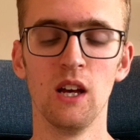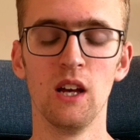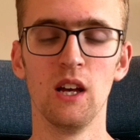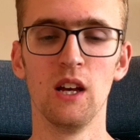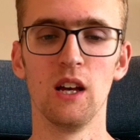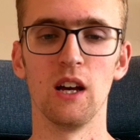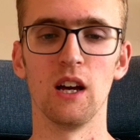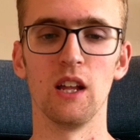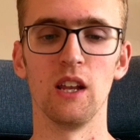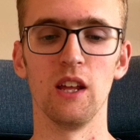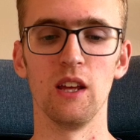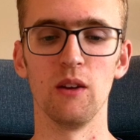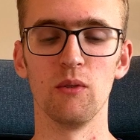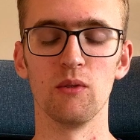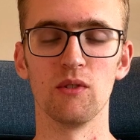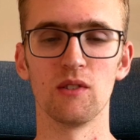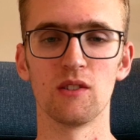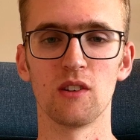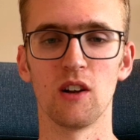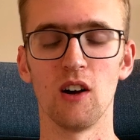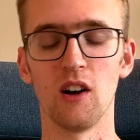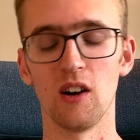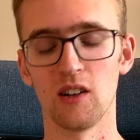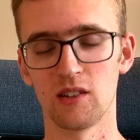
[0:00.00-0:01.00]
And he was
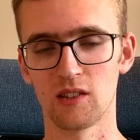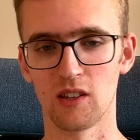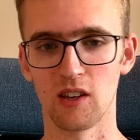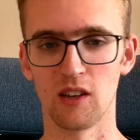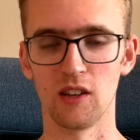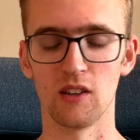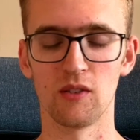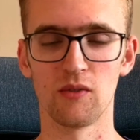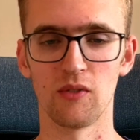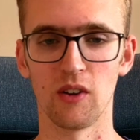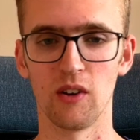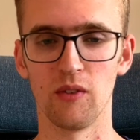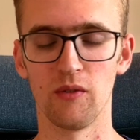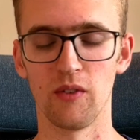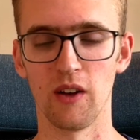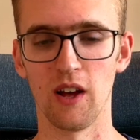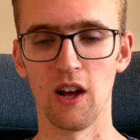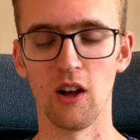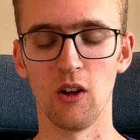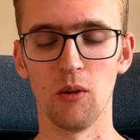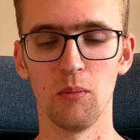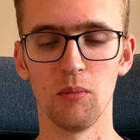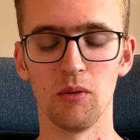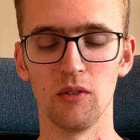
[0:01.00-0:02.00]
asking his friend for
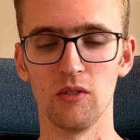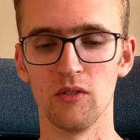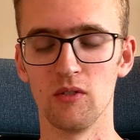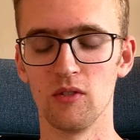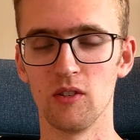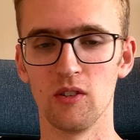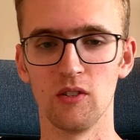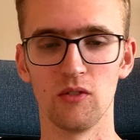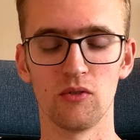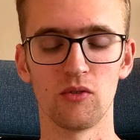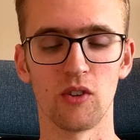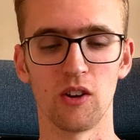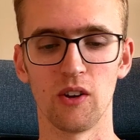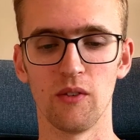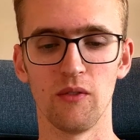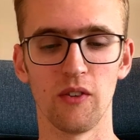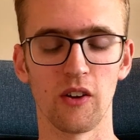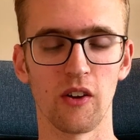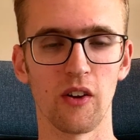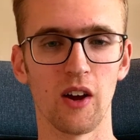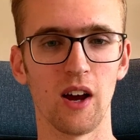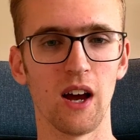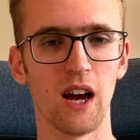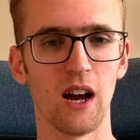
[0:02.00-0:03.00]
help and trying to
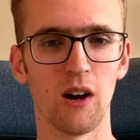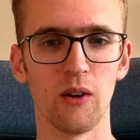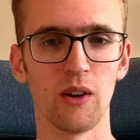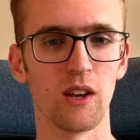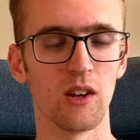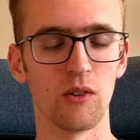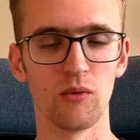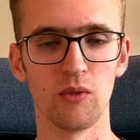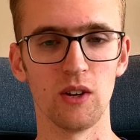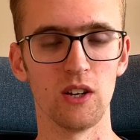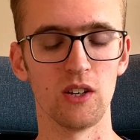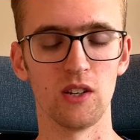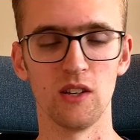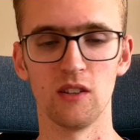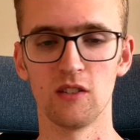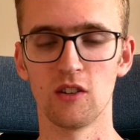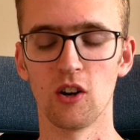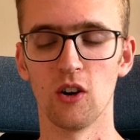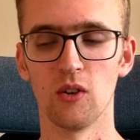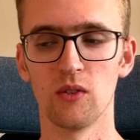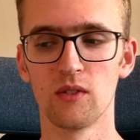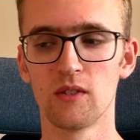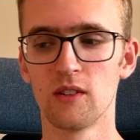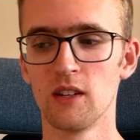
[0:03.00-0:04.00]
figure out how he could reach these
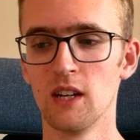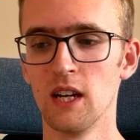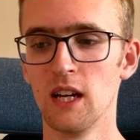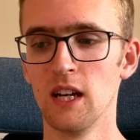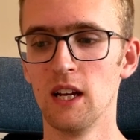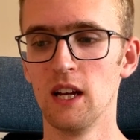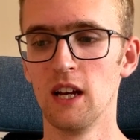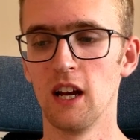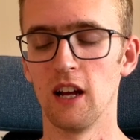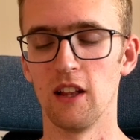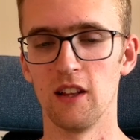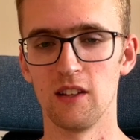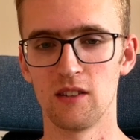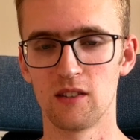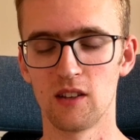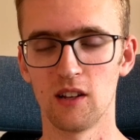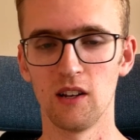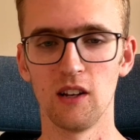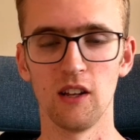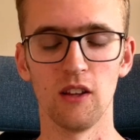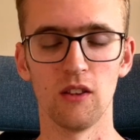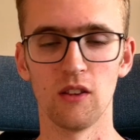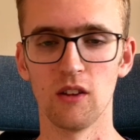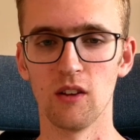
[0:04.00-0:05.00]
goals. And then
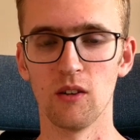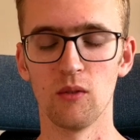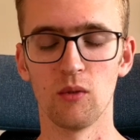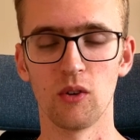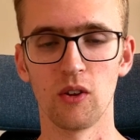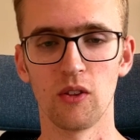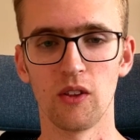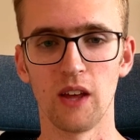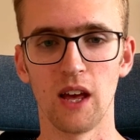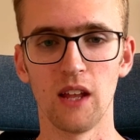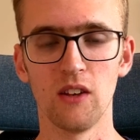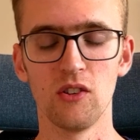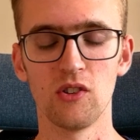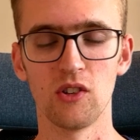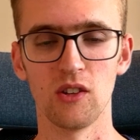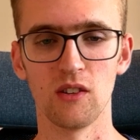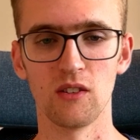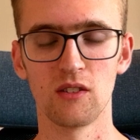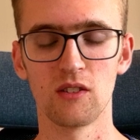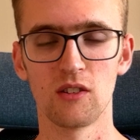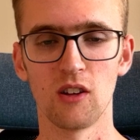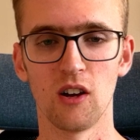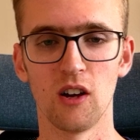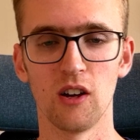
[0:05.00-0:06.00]
suddenly one of the engines
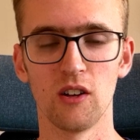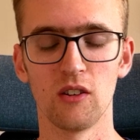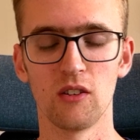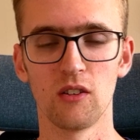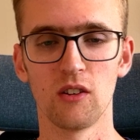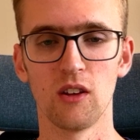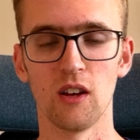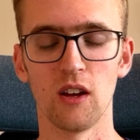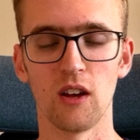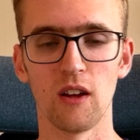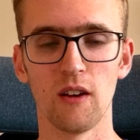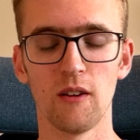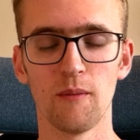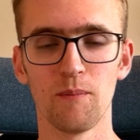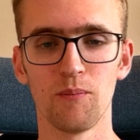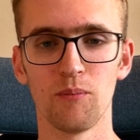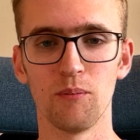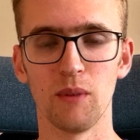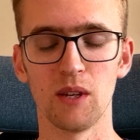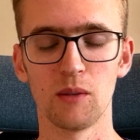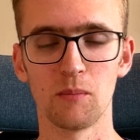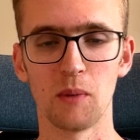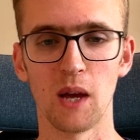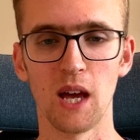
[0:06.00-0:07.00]
started
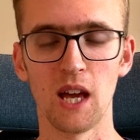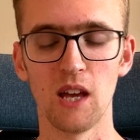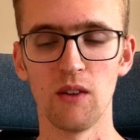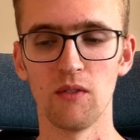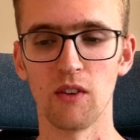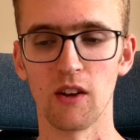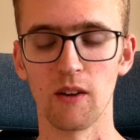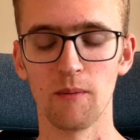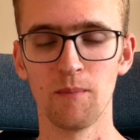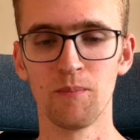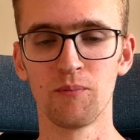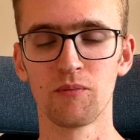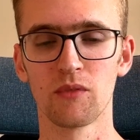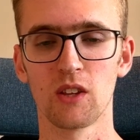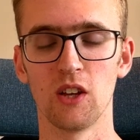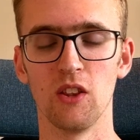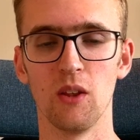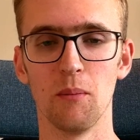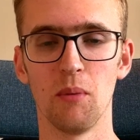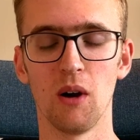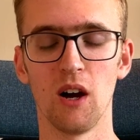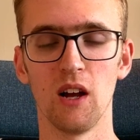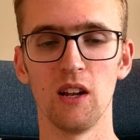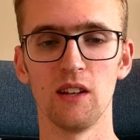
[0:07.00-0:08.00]
misbehaving, and the
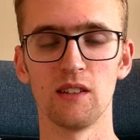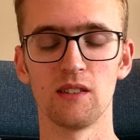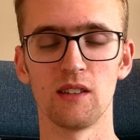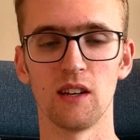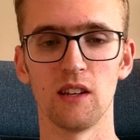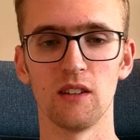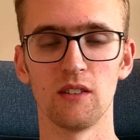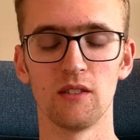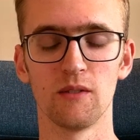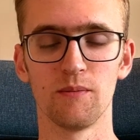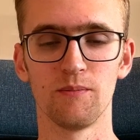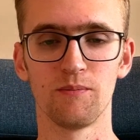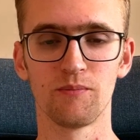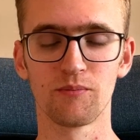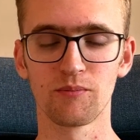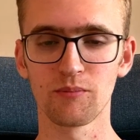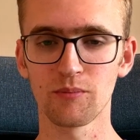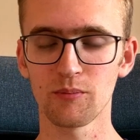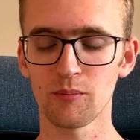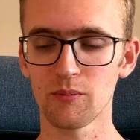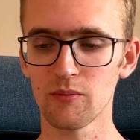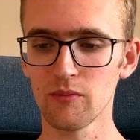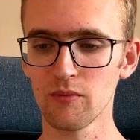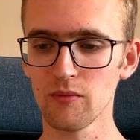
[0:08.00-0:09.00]
pilot said
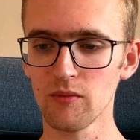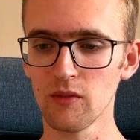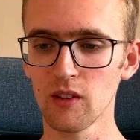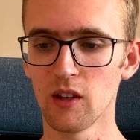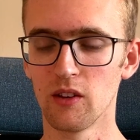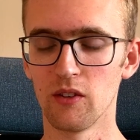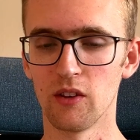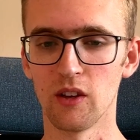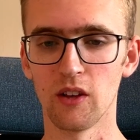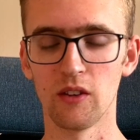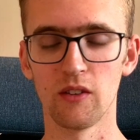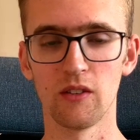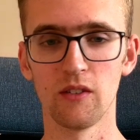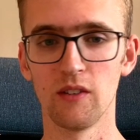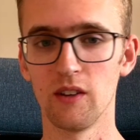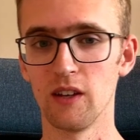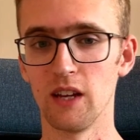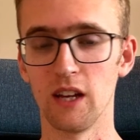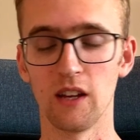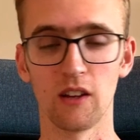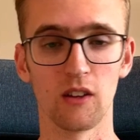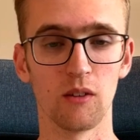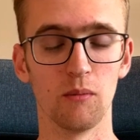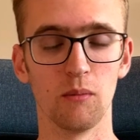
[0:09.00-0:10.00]
that
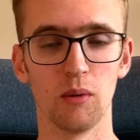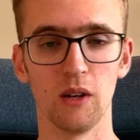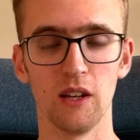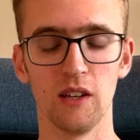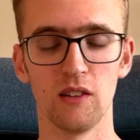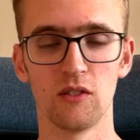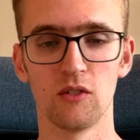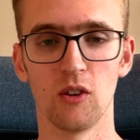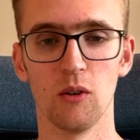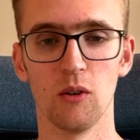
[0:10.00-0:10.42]
it completely stopped